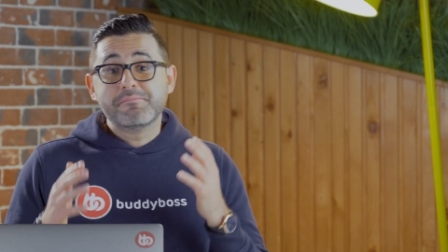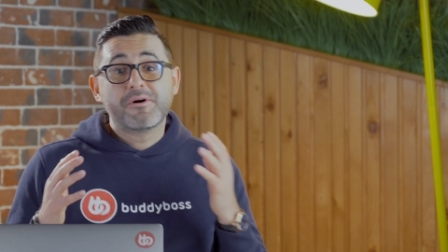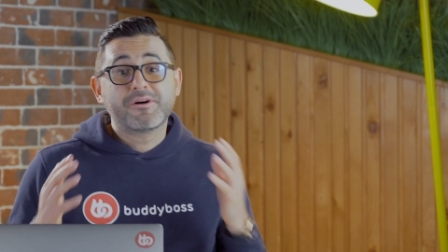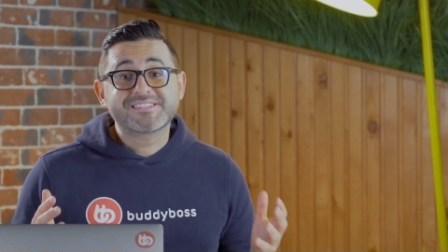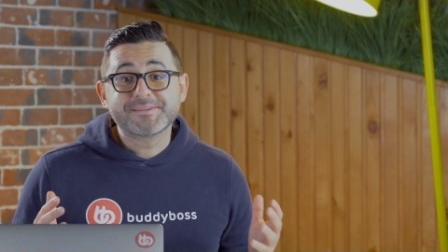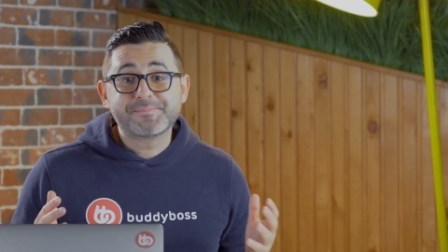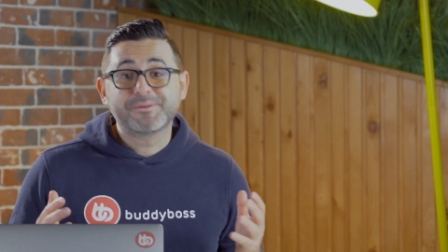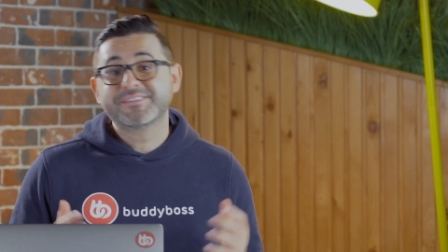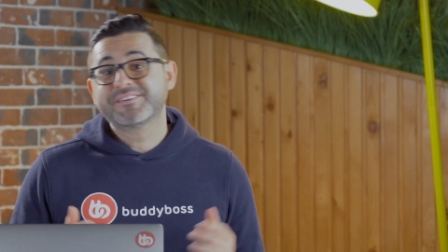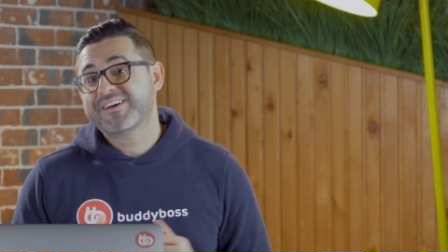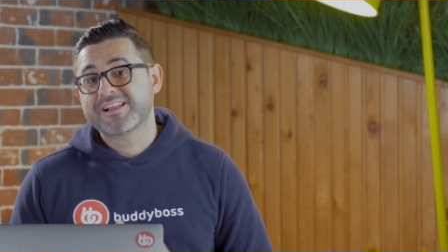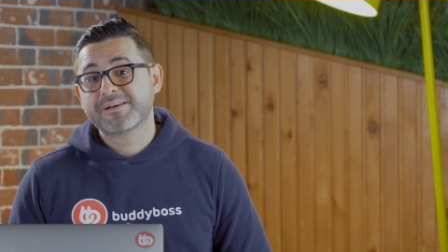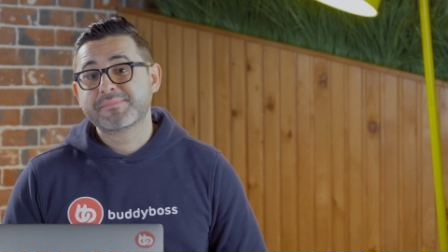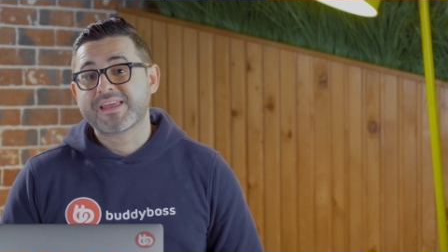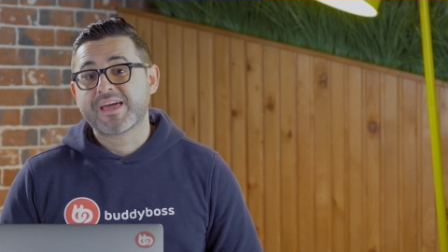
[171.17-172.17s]
multiple
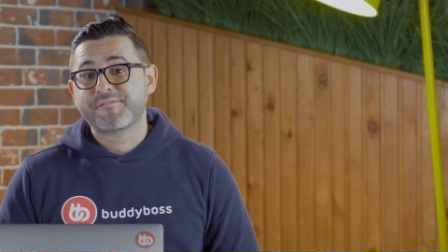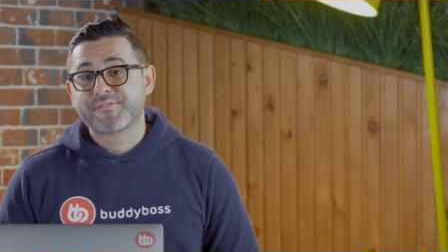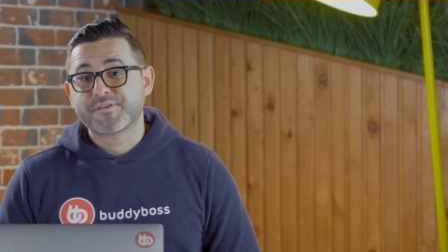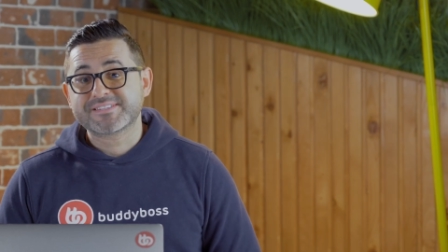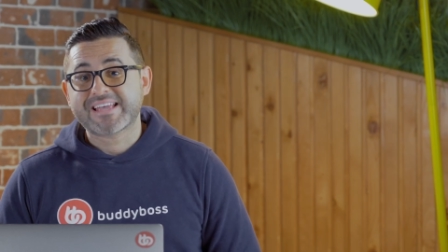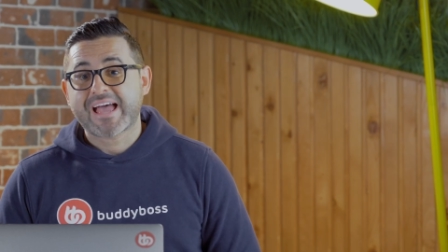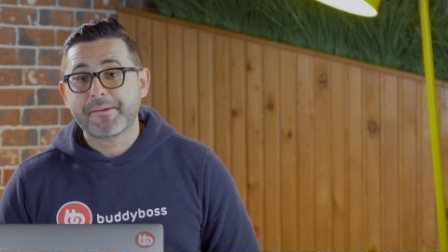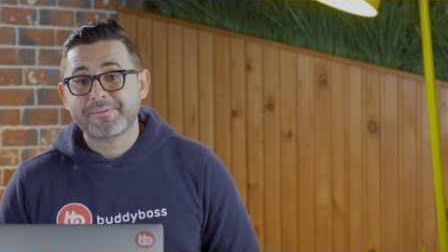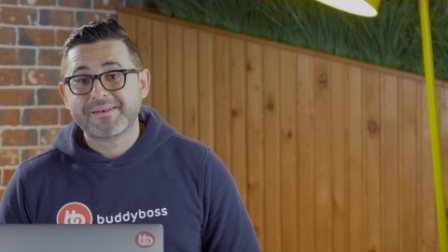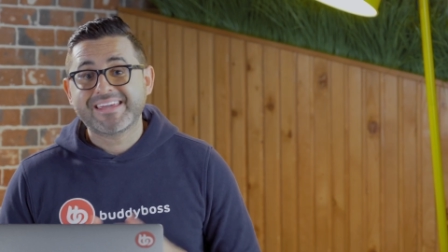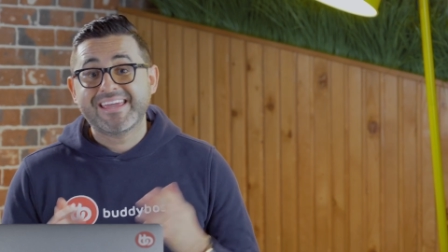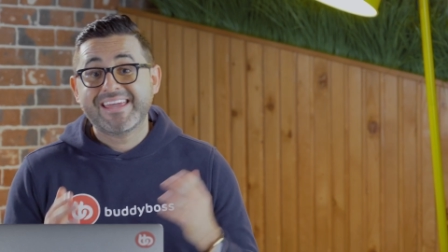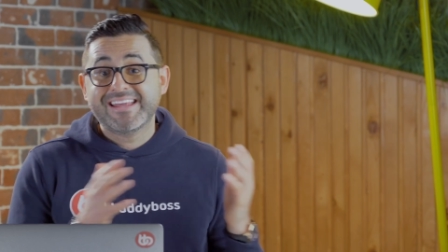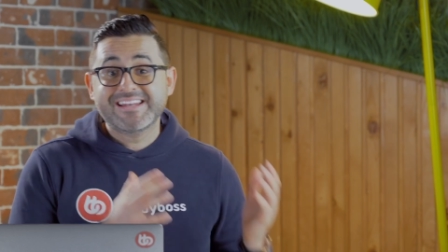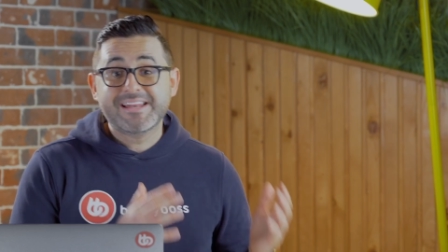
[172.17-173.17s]
development efforts
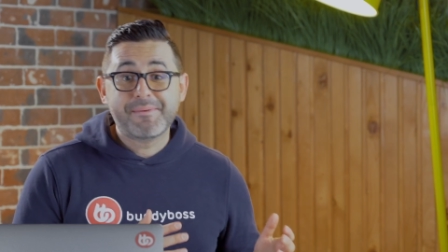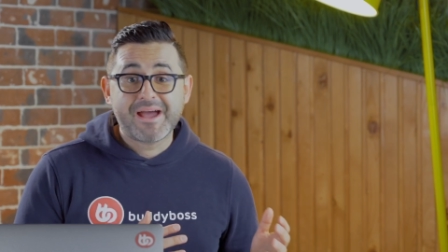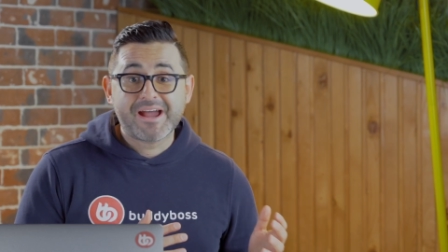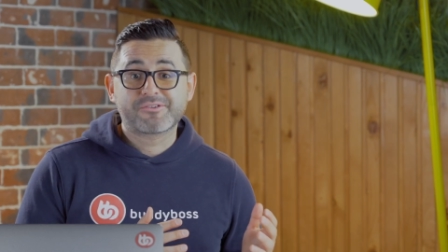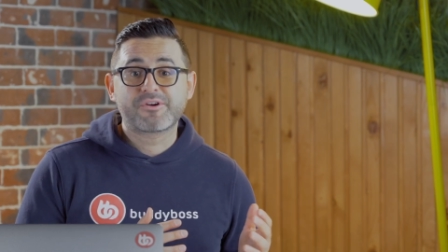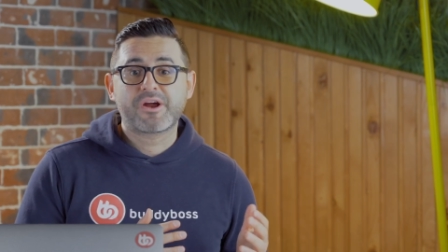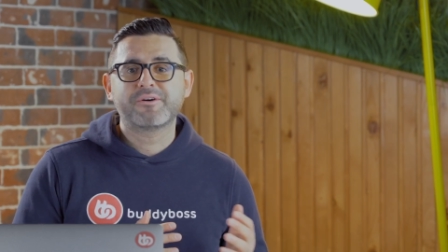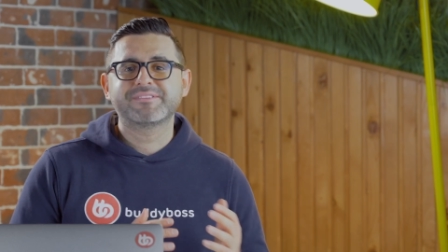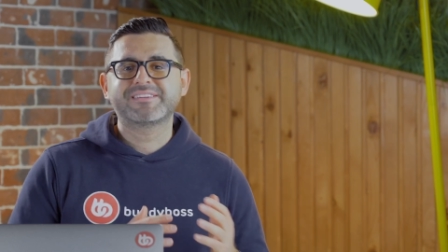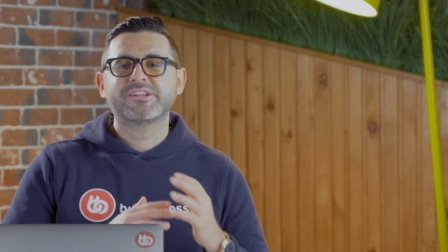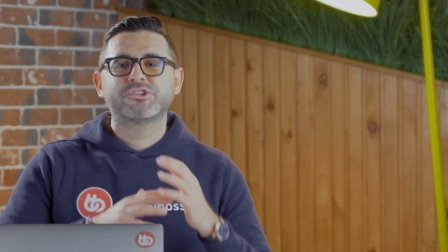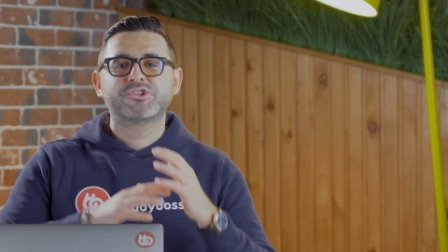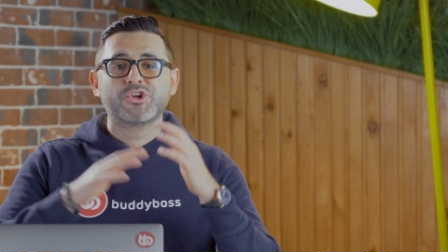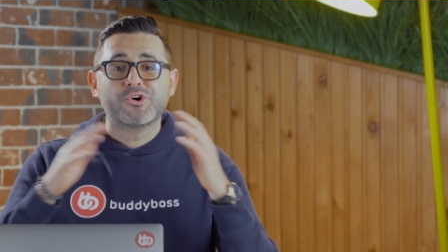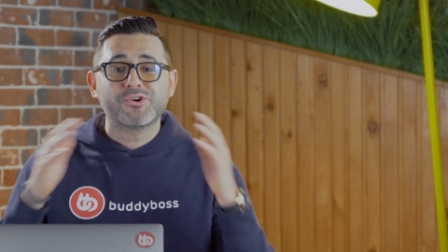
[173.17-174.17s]
happening in the background
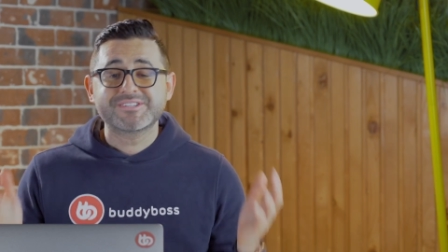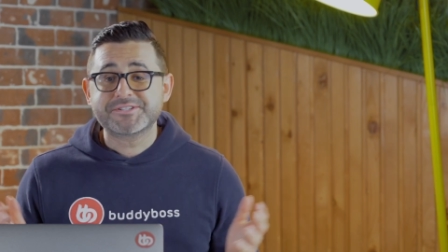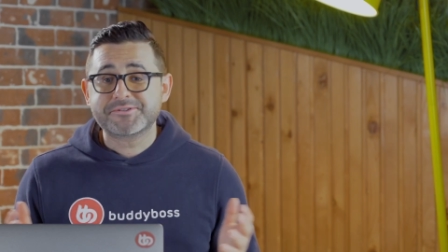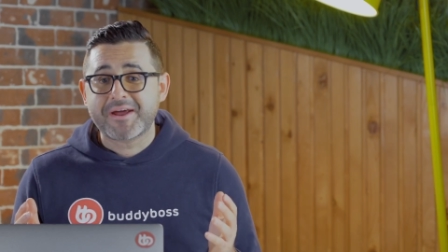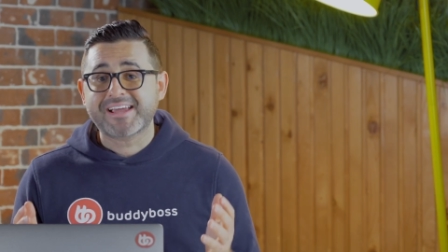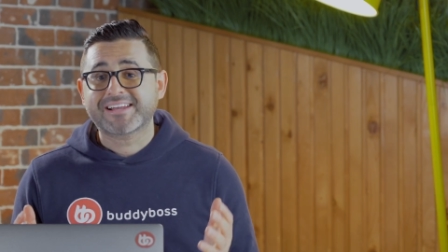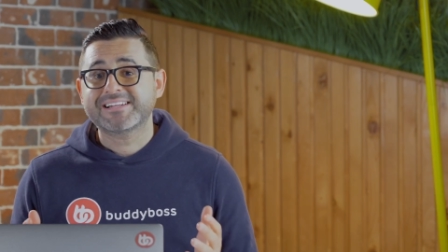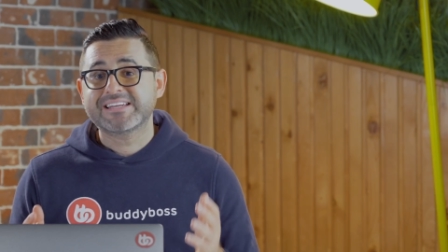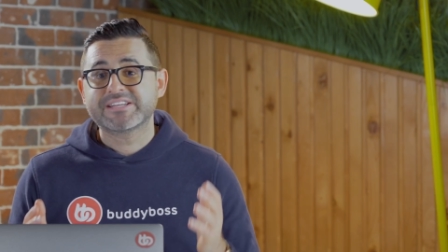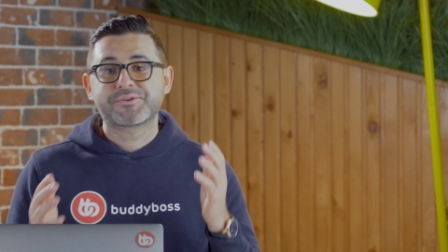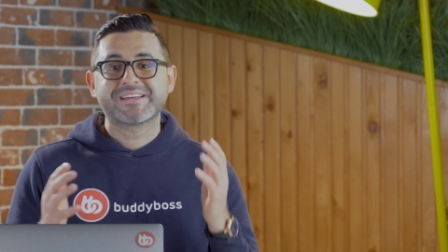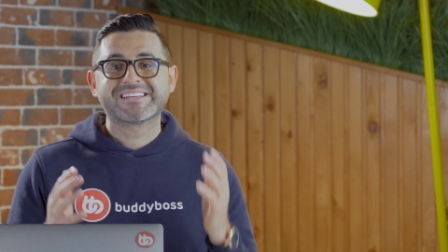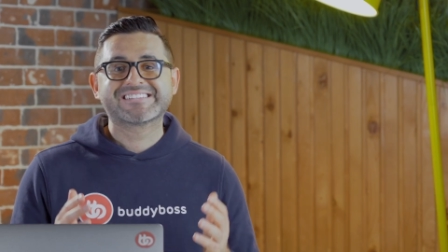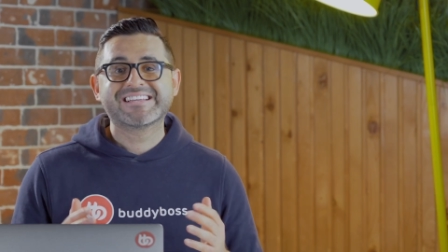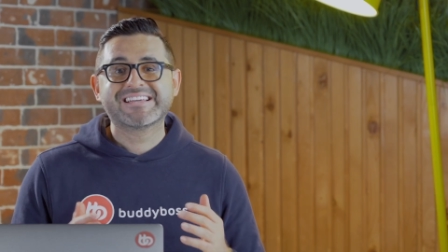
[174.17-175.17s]
that don't directly
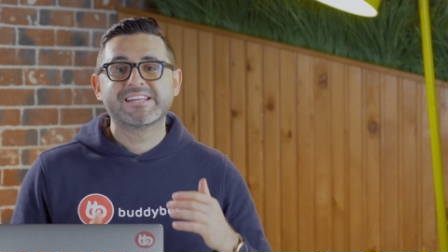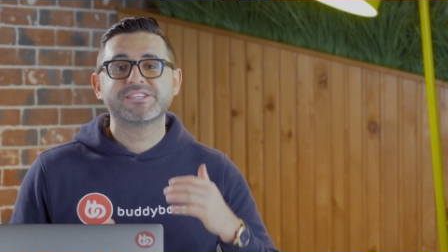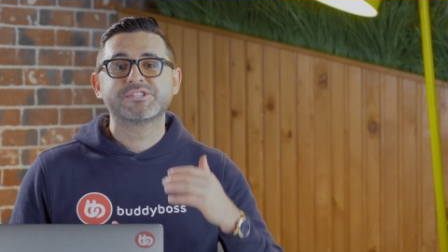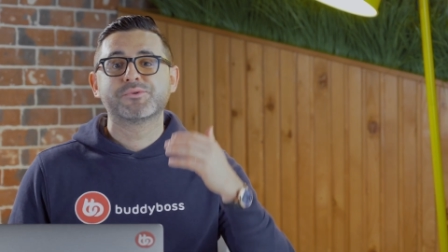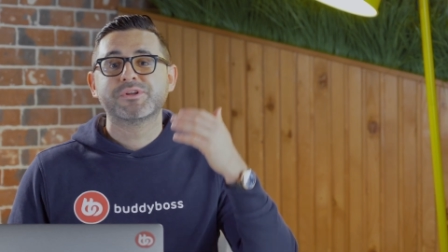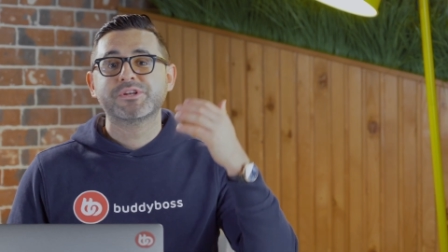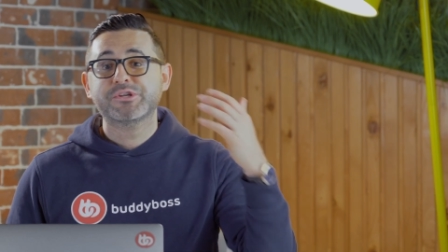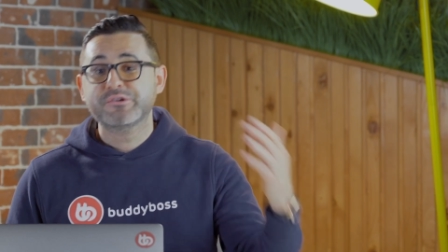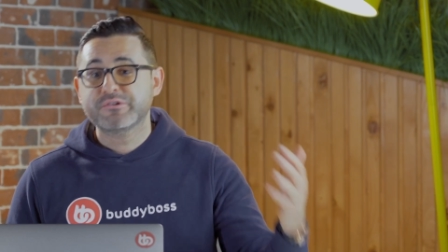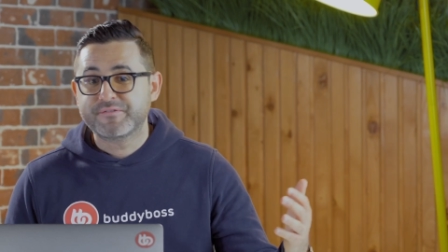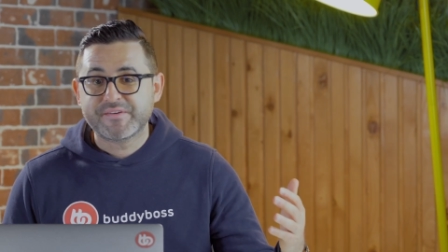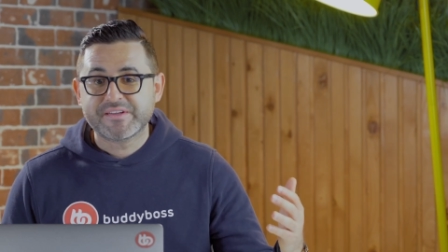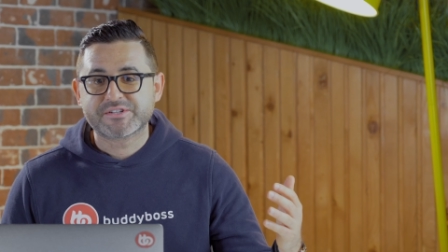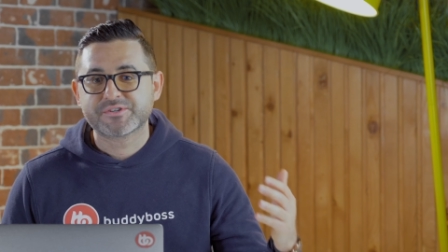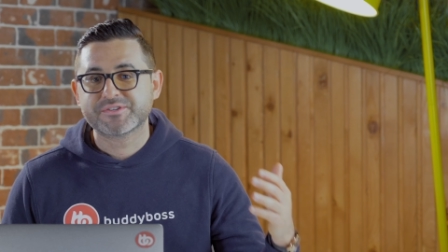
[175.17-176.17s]
translate into a new
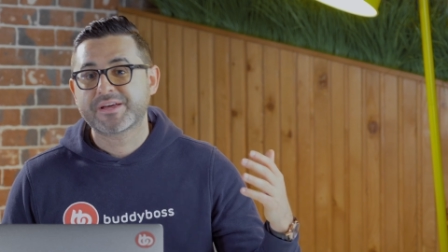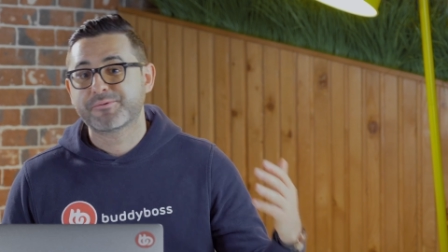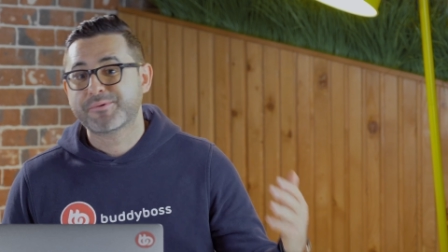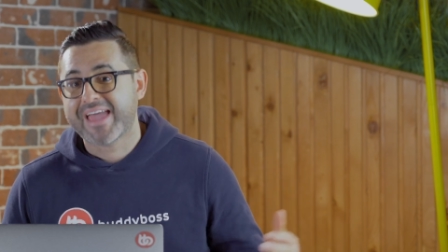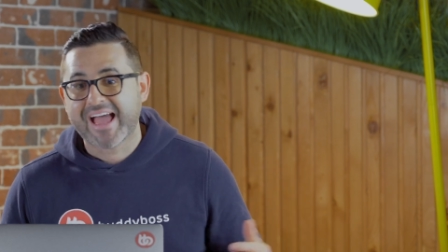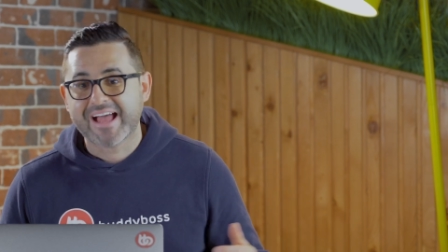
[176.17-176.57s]
feature that we